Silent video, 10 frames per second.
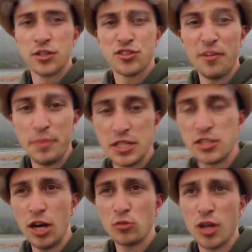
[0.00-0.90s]
So I've been
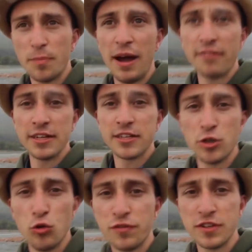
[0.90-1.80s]
told that apparently the
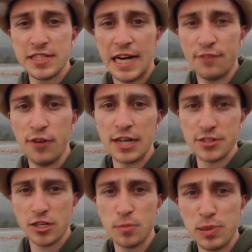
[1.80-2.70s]
North and South
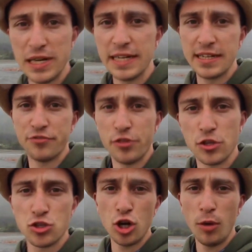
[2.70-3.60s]
Islands are completely different.
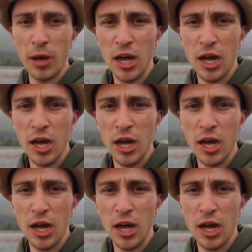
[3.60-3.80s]
The top,